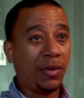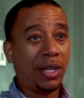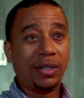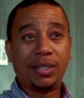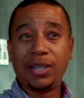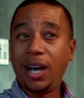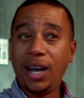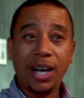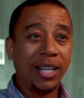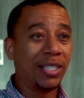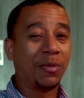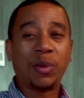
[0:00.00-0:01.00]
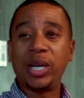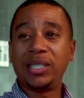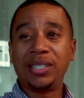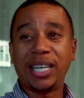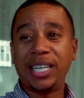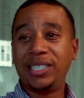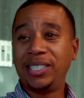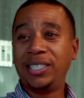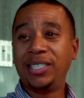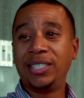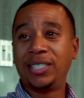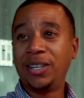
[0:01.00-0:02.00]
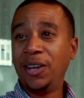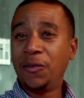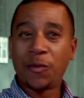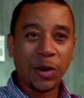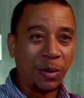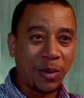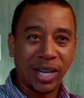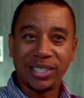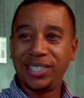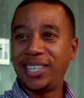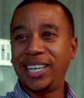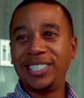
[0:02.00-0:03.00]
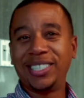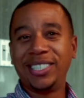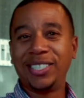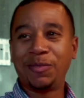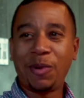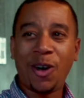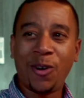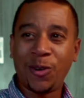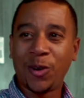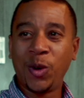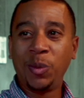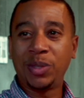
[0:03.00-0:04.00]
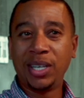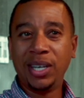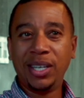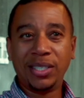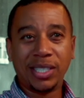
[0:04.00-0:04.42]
I've done tons of presentations, free presentations, small groups.